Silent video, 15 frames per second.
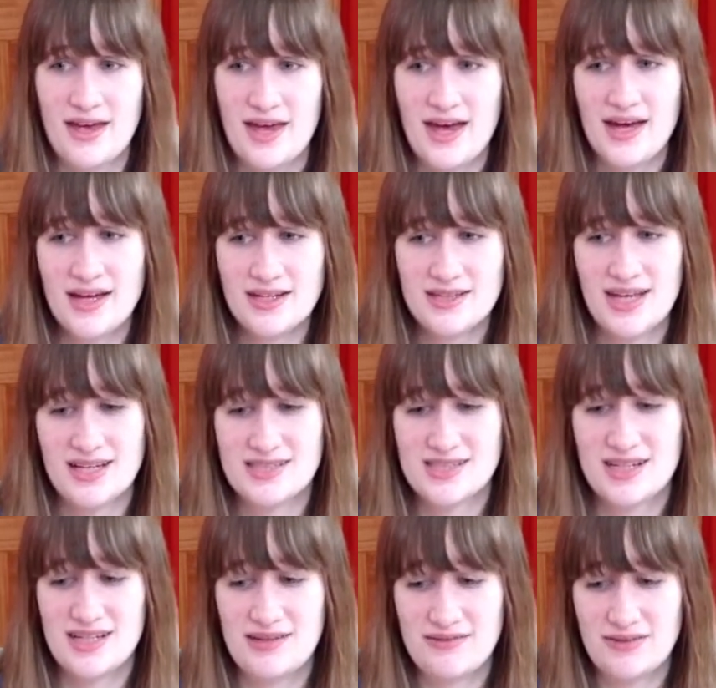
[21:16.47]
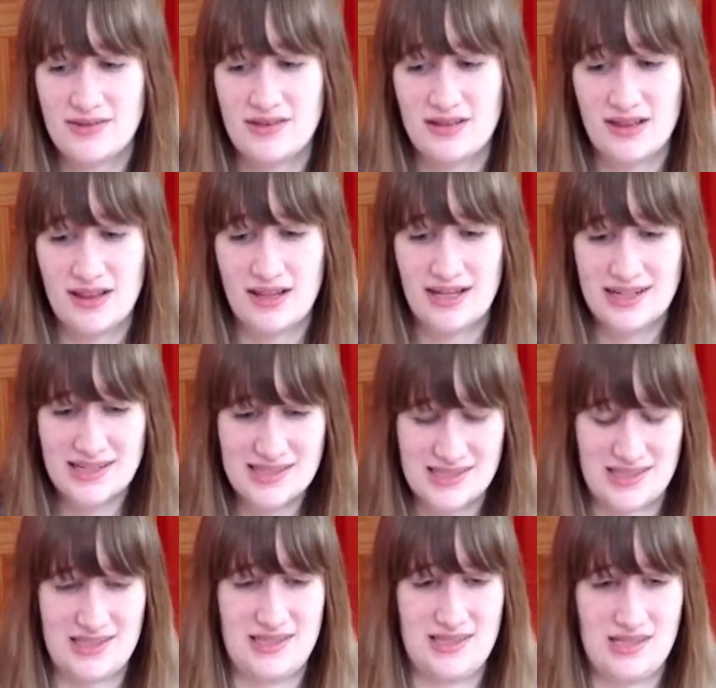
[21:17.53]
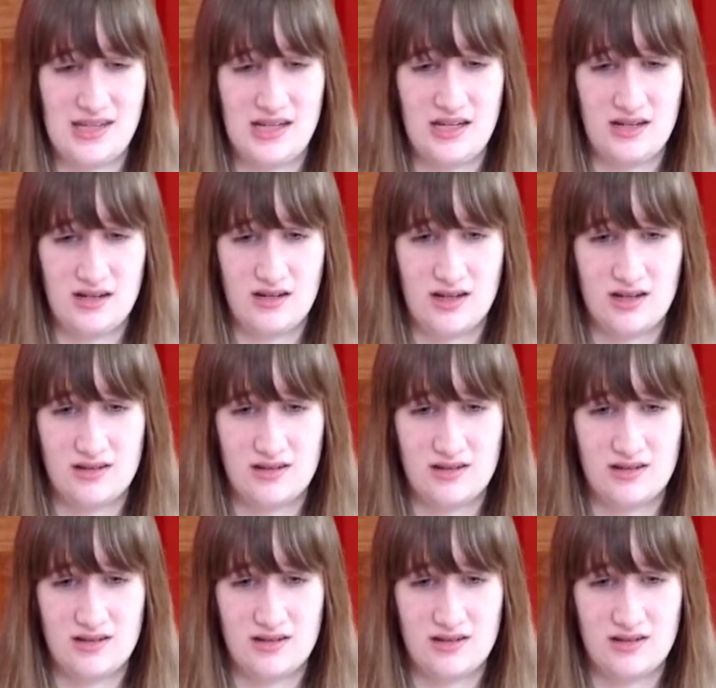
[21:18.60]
And that's not even the last scene.